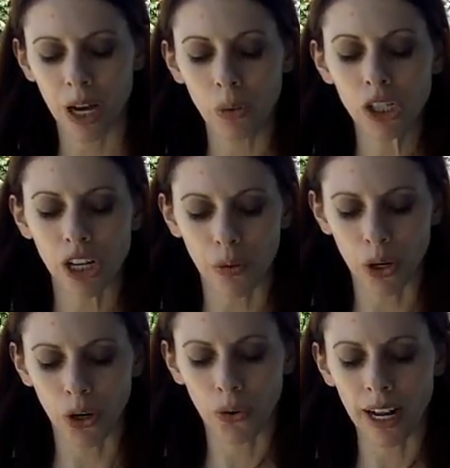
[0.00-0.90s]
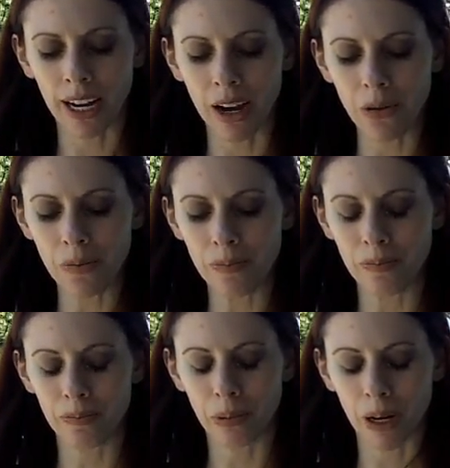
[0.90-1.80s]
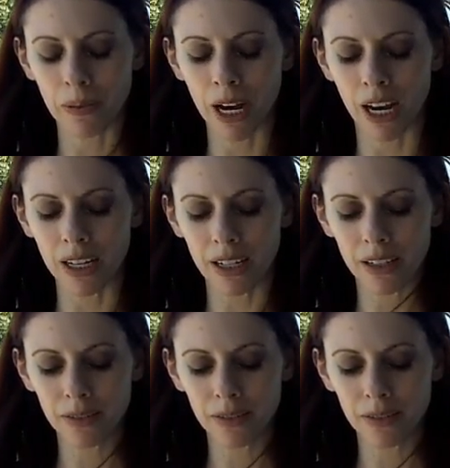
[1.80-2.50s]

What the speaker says: I wish I were her right now, but I'm not.